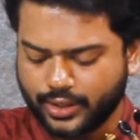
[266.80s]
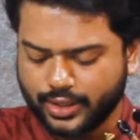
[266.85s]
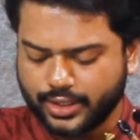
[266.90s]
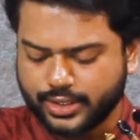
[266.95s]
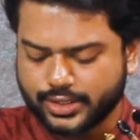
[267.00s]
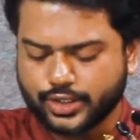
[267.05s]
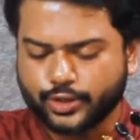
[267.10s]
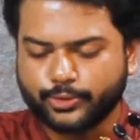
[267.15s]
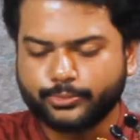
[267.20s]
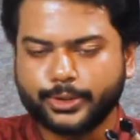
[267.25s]

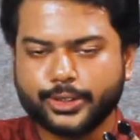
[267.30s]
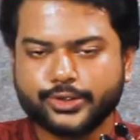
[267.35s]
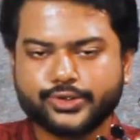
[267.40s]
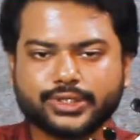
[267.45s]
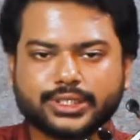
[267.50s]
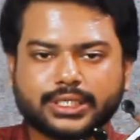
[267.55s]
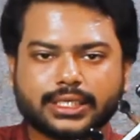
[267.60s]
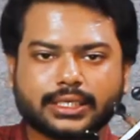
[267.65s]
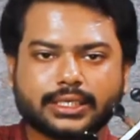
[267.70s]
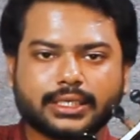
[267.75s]
So a
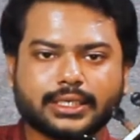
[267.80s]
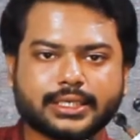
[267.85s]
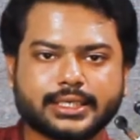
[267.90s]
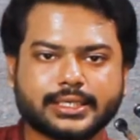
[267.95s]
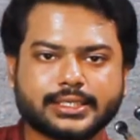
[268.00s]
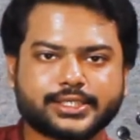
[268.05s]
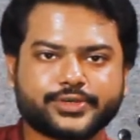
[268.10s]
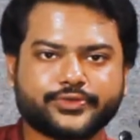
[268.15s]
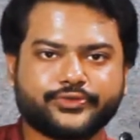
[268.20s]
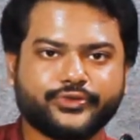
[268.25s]
musician
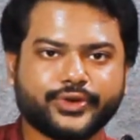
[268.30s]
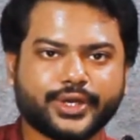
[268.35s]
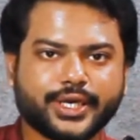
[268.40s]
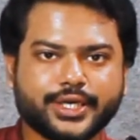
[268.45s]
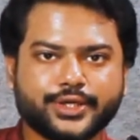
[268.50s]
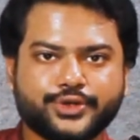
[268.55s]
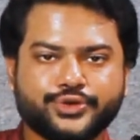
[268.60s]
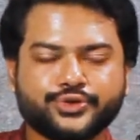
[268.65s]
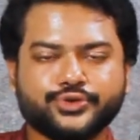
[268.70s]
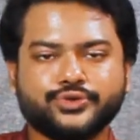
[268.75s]
is
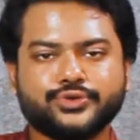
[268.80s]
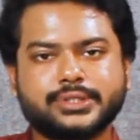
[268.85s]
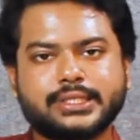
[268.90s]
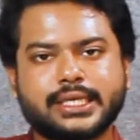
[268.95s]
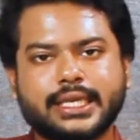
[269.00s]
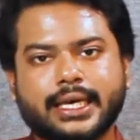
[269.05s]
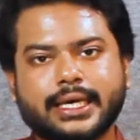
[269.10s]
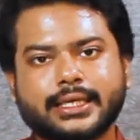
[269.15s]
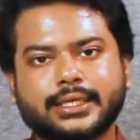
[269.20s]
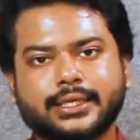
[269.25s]
free to
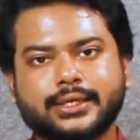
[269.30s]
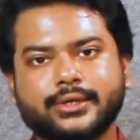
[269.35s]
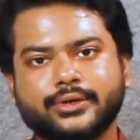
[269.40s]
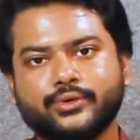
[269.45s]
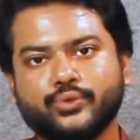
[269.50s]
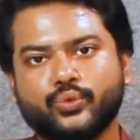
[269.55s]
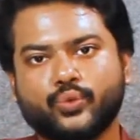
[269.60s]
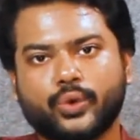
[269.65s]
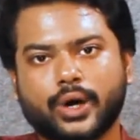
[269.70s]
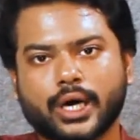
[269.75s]
select
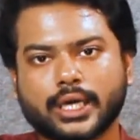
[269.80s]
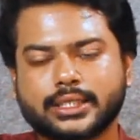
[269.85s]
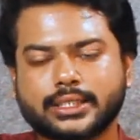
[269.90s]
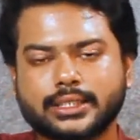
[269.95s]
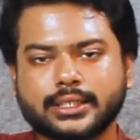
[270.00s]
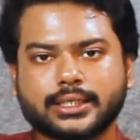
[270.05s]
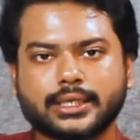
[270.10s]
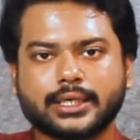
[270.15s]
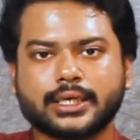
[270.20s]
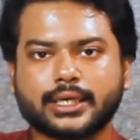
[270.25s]
what
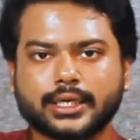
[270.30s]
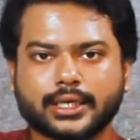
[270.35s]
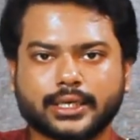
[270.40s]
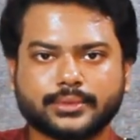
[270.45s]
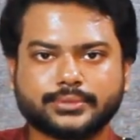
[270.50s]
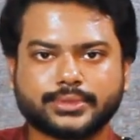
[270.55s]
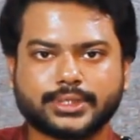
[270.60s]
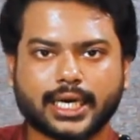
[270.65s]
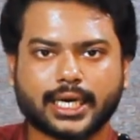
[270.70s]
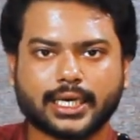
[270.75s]

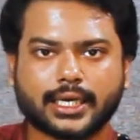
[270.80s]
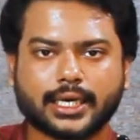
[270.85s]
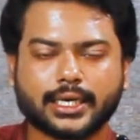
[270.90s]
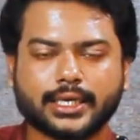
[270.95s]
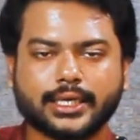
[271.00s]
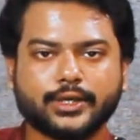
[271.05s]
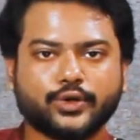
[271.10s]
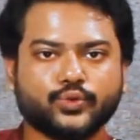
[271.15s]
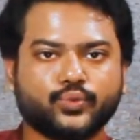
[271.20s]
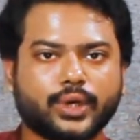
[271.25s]
jhala
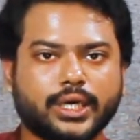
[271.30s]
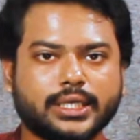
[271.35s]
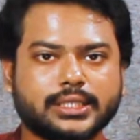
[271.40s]
he